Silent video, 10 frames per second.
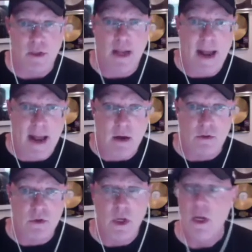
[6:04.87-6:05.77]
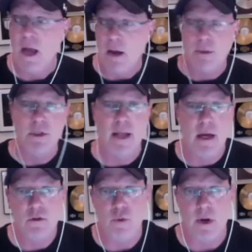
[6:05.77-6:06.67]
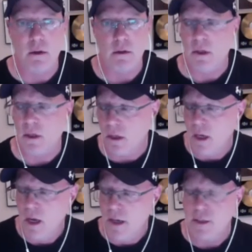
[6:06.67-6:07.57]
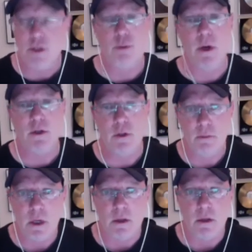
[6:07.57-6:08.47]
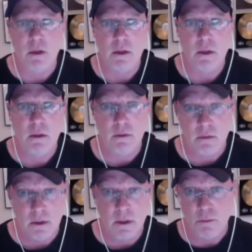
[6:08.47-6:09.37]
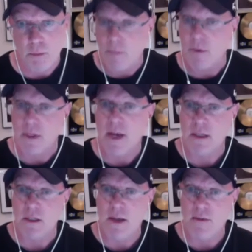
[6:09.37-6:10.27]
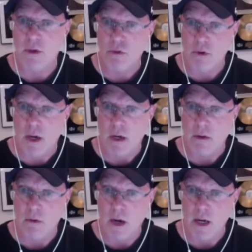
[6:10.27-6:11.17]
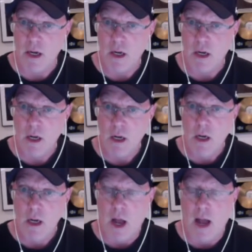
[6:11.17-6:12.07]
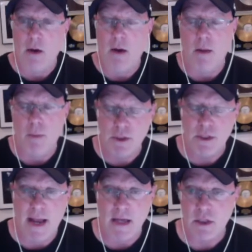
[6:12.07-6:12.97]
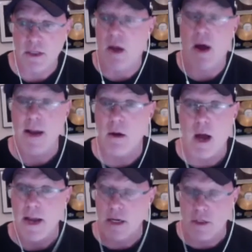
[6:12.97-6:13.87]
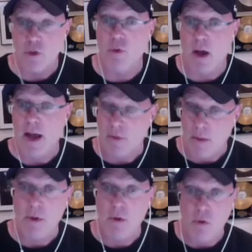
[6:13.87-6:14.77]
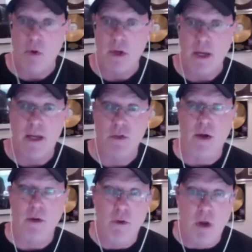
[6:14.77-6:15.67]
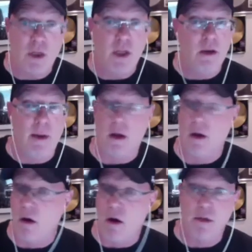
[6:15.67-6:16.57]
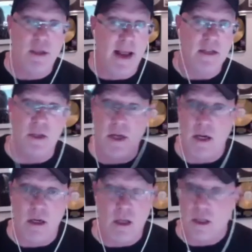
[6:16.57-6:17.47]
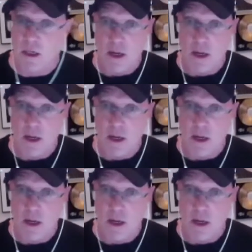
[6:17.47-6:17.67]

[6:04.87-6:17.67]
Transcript: They had a house. How much is the house rental? Like just $300 a month. Because remember, it's 1973, right? Right. I go, how much is gasoline? Now, I didn't drive. I'm a New York kid, so I knew nothing about cars, gasoline, nothing. Right.